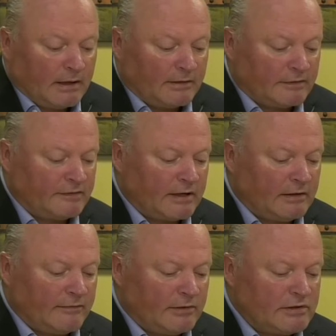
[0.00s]
The
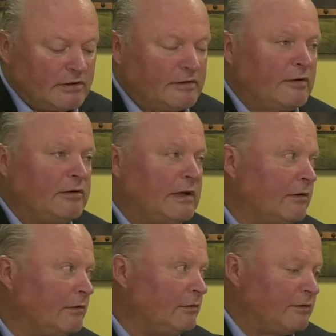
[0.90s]
second division is our
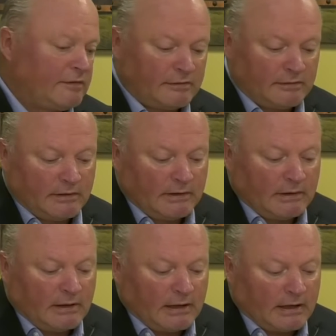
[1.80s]
Telenotes
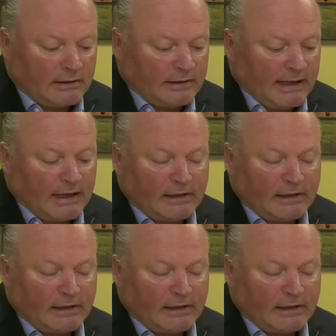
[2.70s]
our